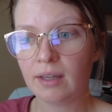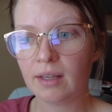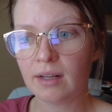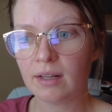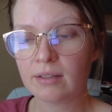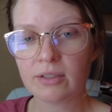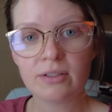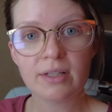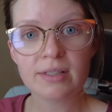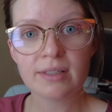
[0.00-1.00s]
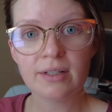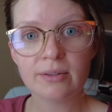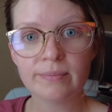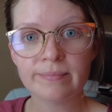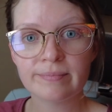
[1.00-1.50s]
And then I'll talk to you guys later.
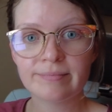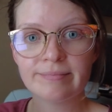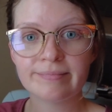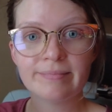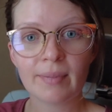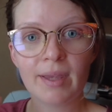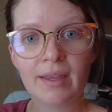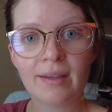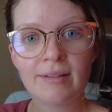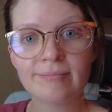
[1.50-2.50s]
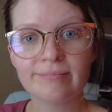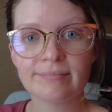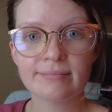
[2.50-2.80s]
Bye.